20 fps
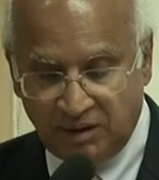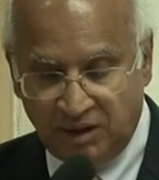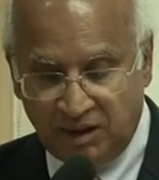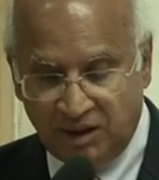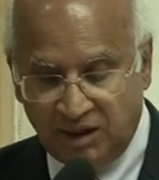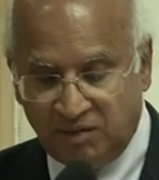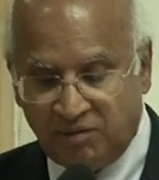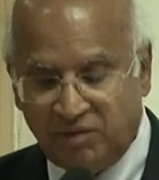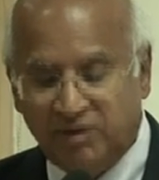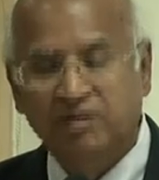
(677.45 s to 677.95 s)

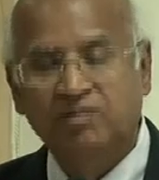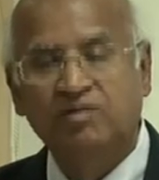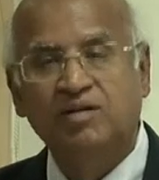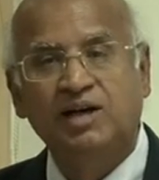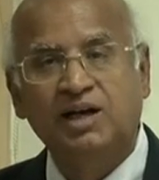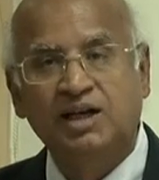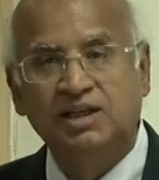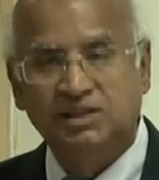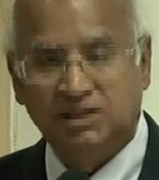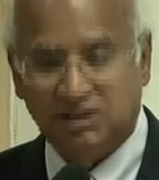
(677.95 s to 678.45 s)
Every
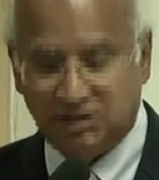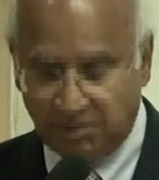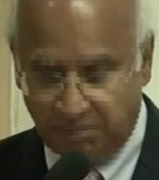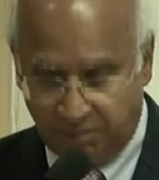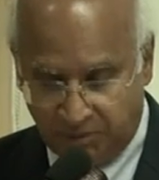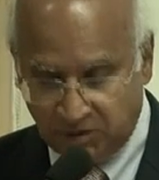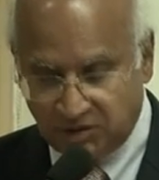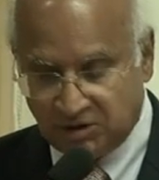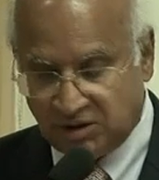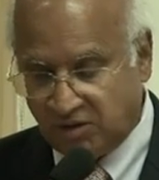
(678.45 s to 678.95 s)
village has a
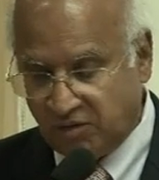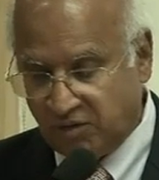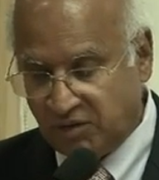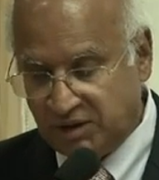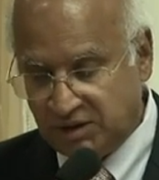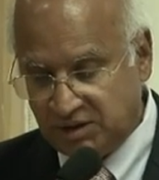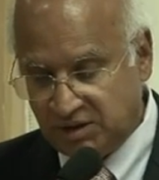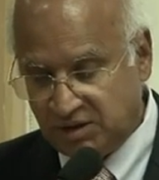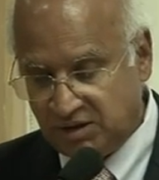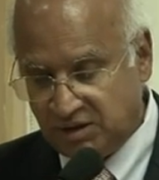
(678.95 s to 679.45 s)
post
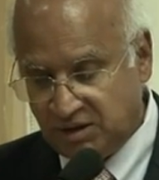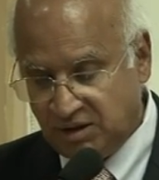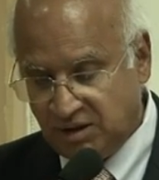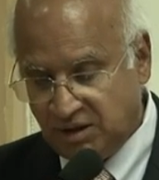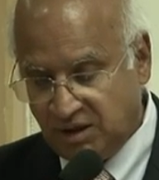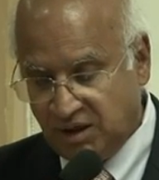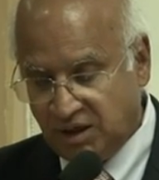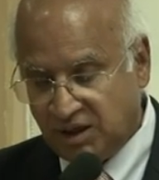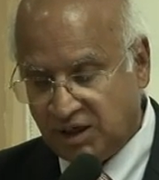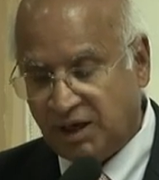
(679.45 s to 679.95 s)
office.
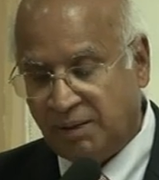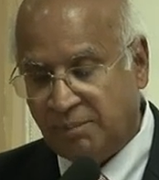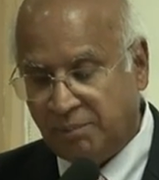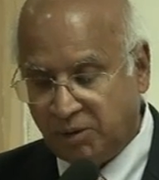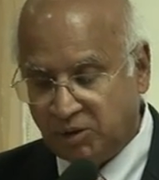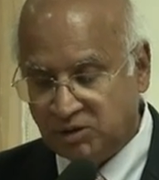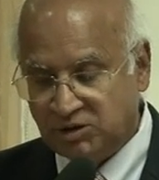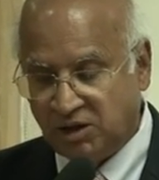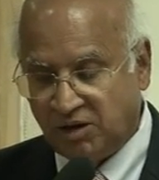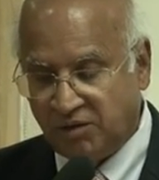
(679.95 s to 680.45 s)
Can
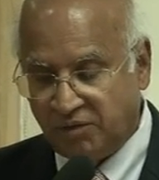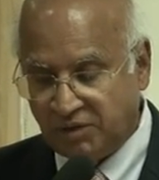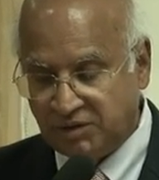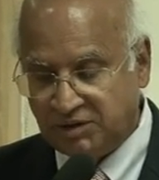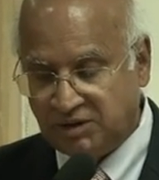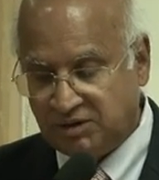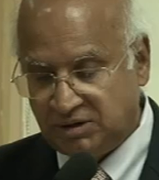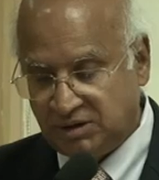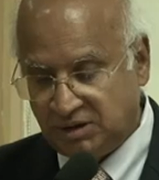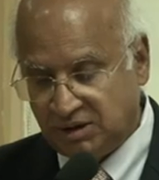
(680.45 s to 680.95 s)
post
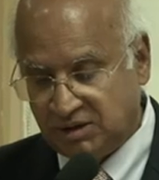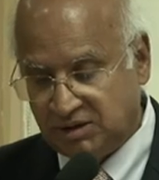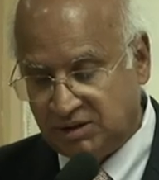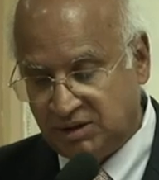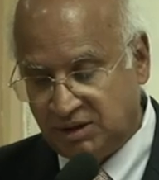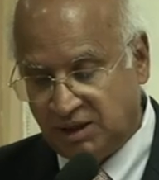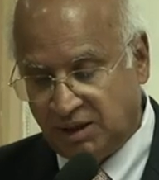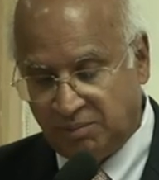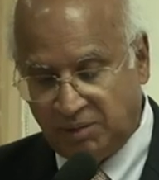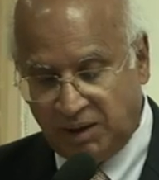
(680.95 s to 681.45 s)
offices
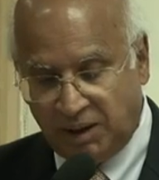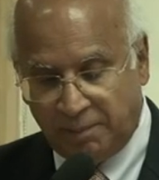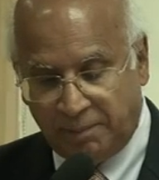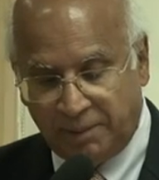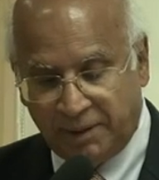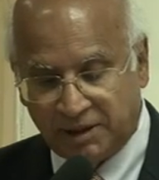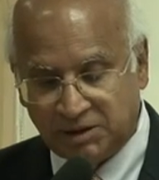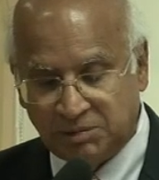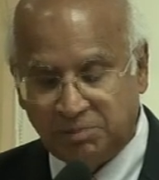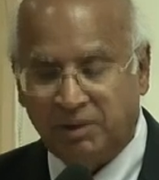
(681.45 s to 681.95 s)
double up
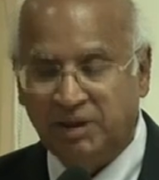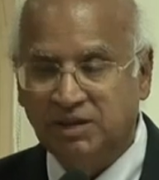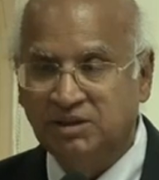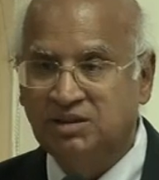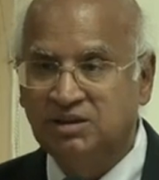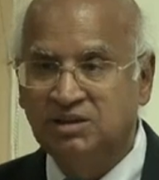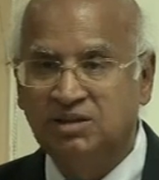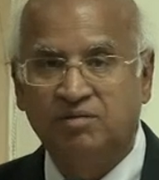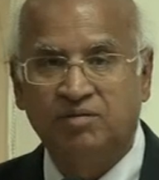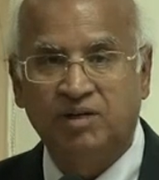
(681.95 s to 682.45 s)
as
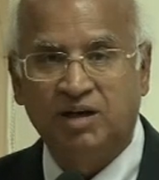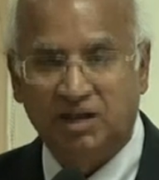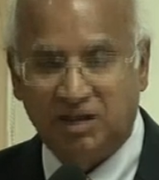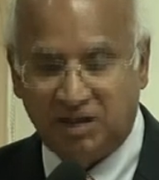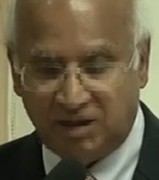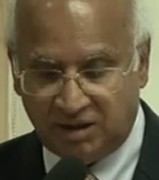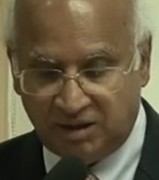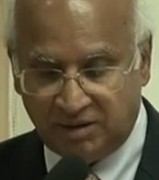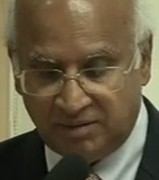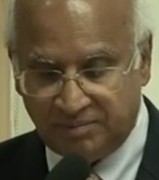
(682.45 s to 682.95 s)
places of
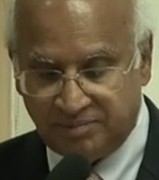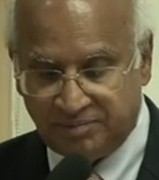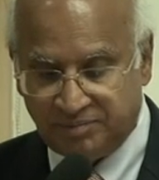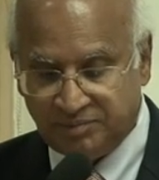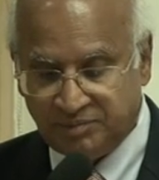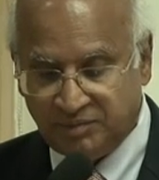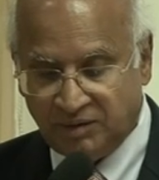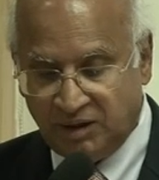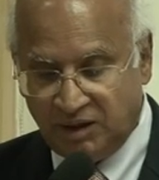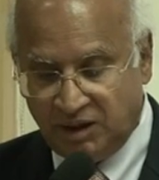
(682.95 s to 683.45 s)
learning?
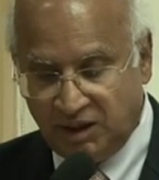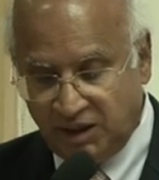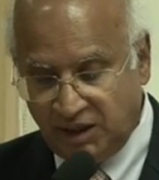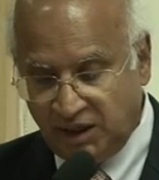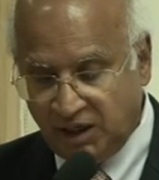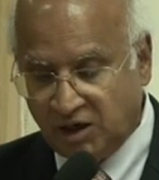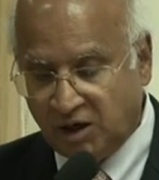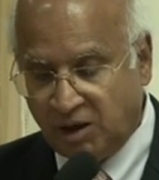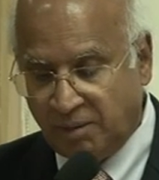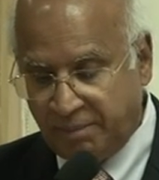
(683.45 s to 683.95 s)

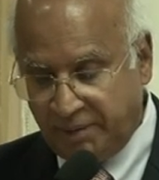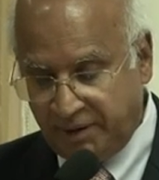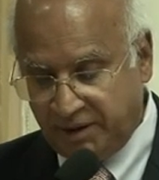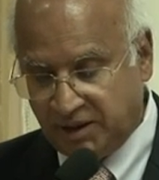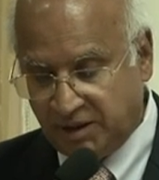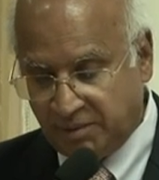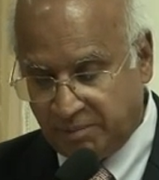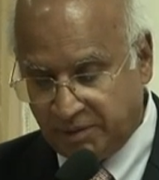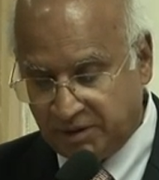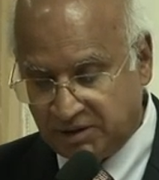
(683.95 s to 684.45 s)
Any
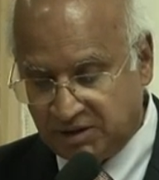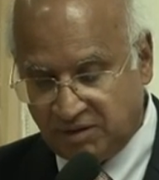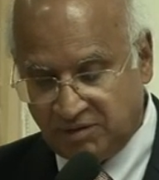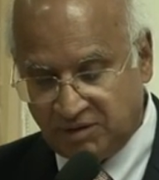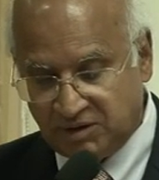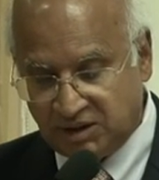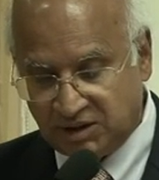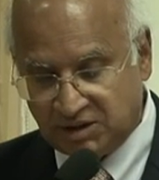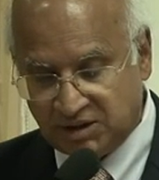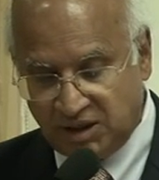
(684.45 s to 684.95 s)
competent person
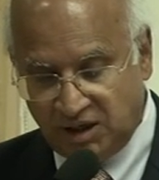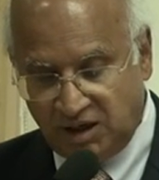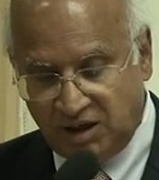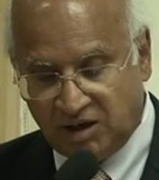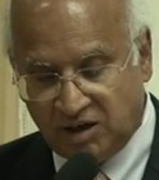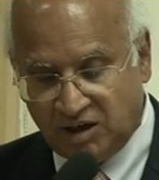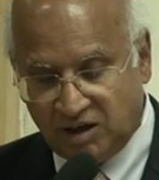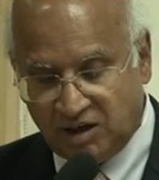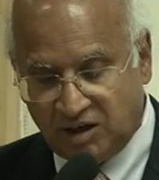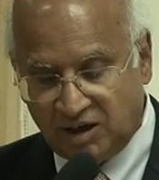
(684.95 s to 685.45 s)
with a skill
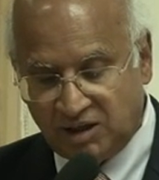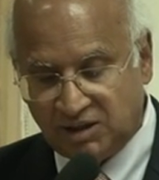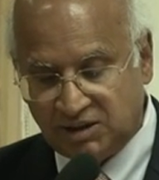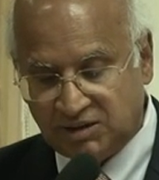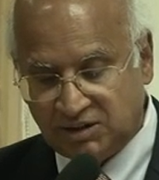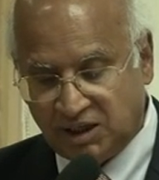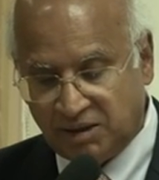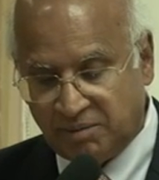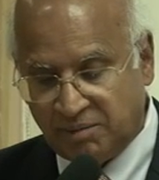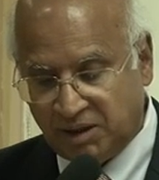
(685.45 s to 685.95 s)
or a
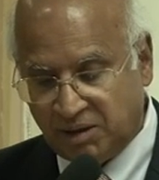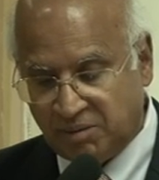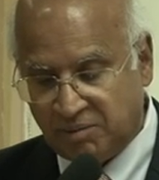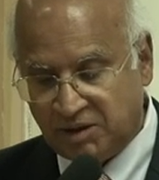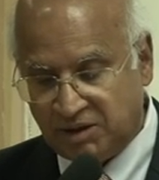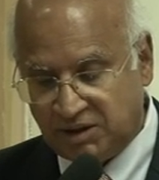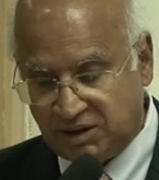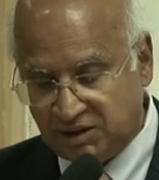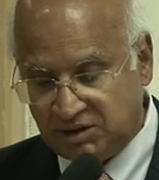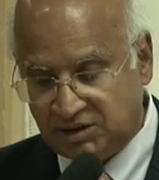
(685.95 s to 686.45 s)
knowledge can become
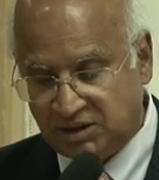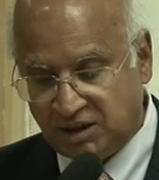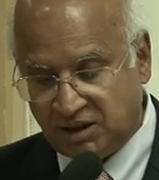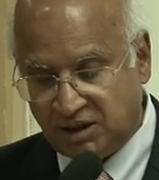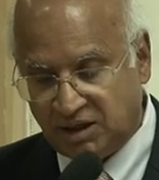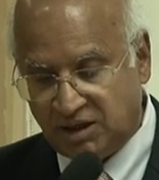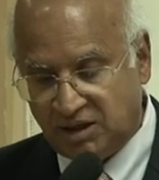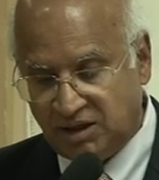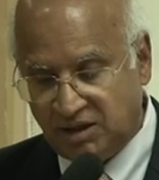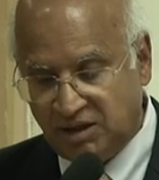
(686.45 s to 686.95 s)
a
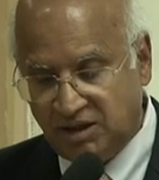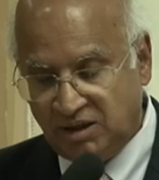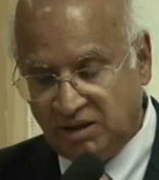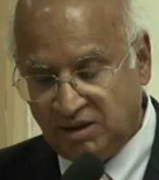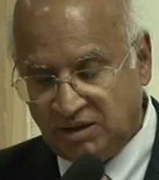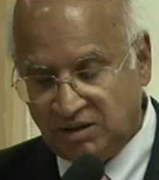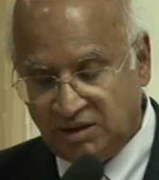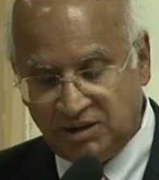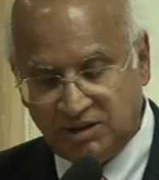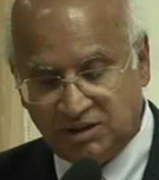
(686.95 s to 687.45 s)
teacher.
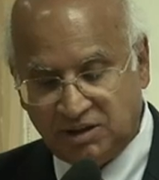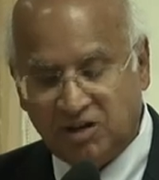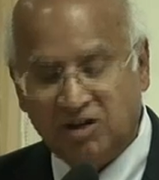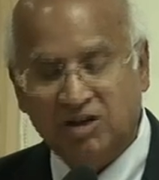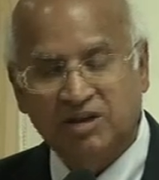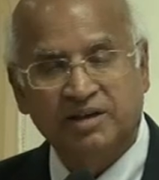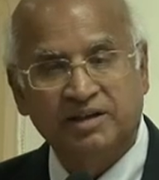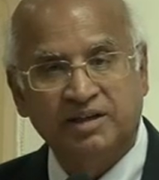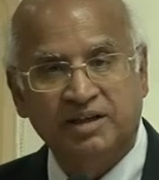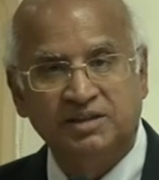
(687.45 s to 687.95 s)
These are
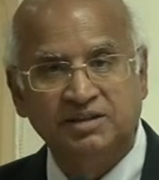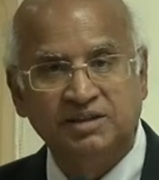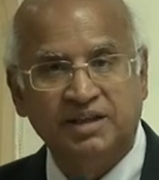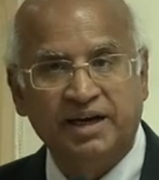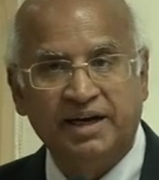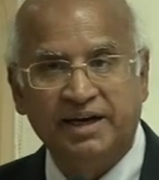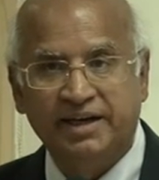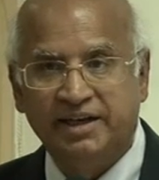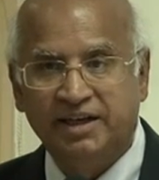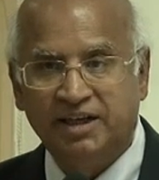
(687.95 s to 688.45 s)
not crazy
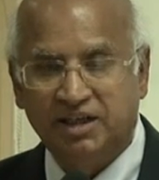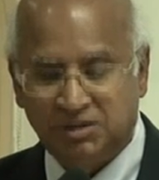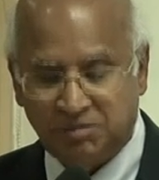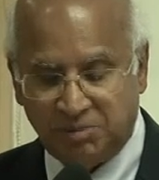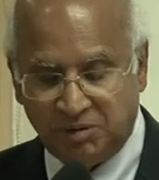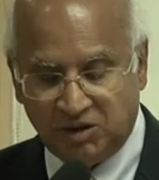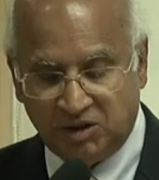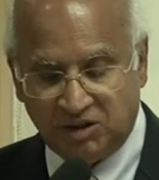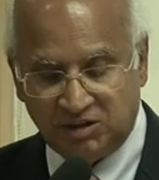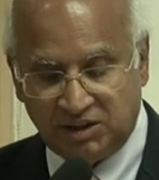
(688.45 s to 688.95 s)
ideas
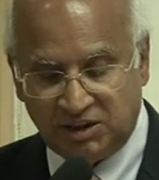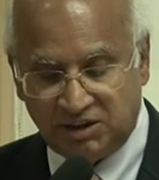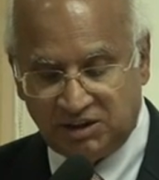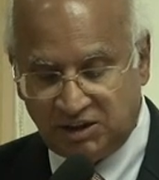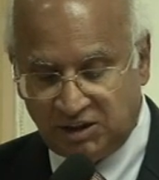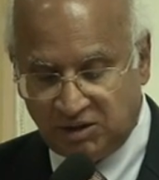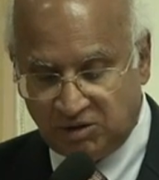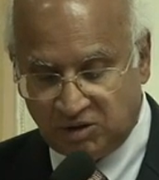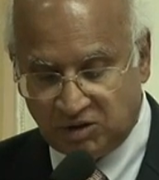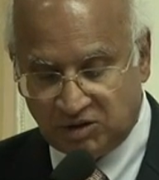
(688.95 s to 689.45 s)
because
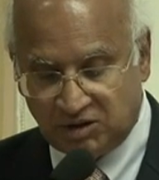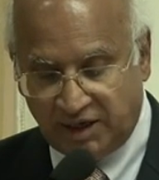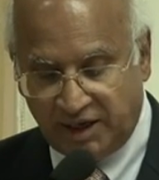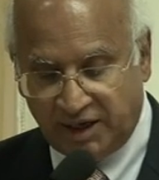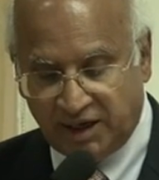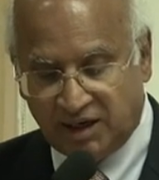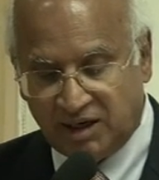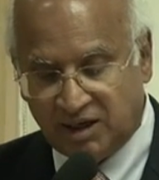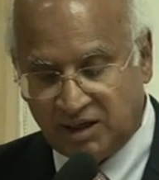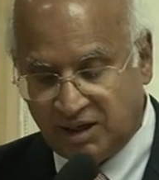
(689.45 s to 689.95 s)
NGOs
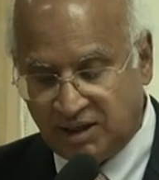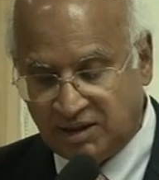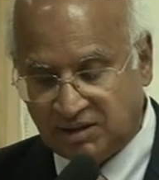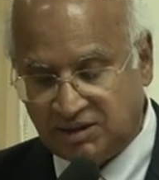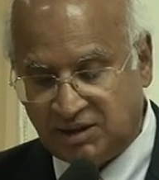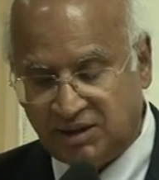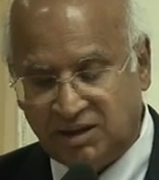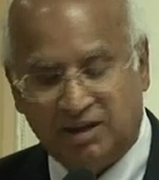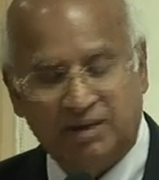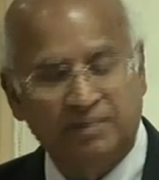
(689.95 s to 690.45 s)
like
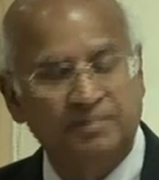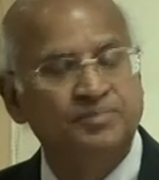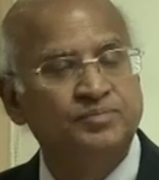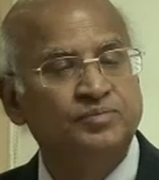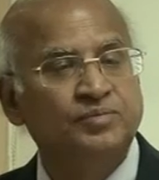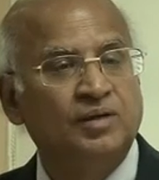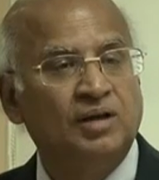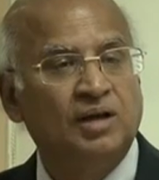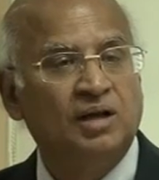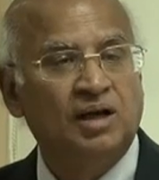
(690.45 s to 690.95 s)
Akanksha
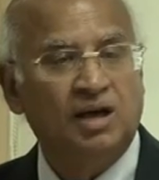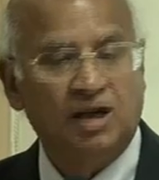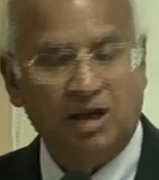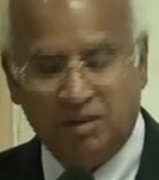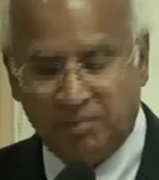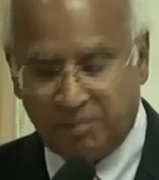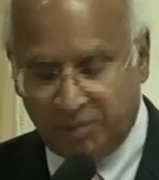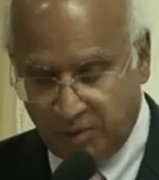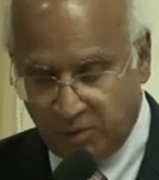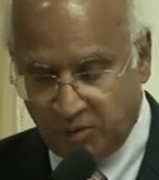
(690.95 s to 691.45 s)

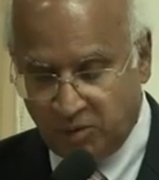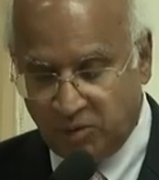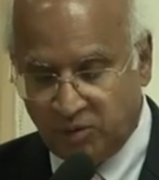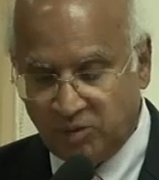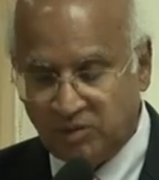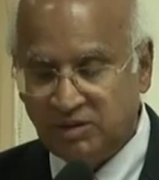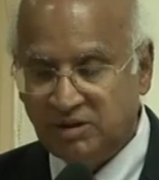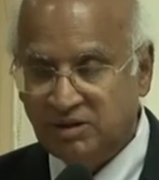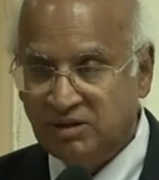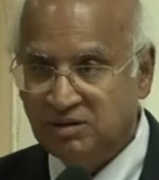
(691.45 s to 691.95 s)
have
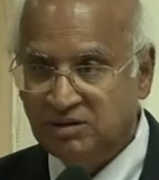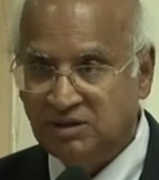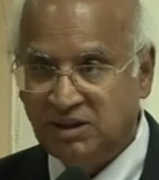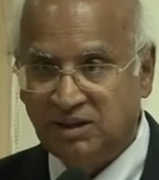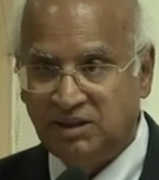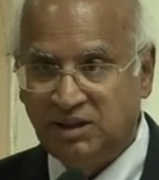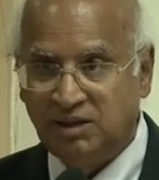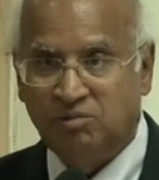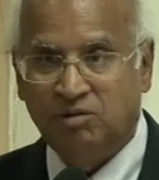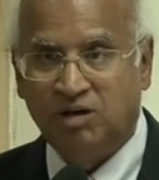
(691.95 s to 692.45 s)
proved
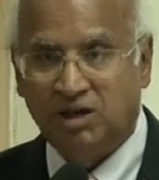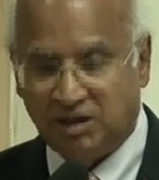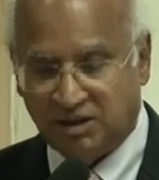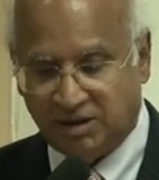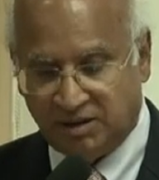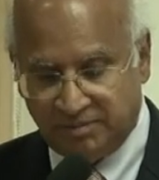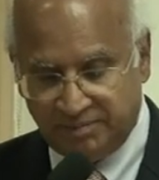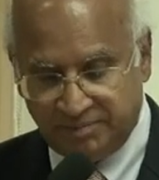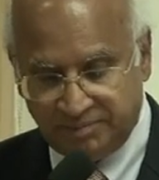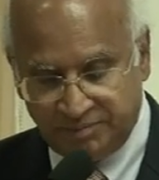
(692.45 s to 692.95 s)
that they
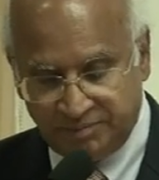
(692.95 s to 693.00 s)
work.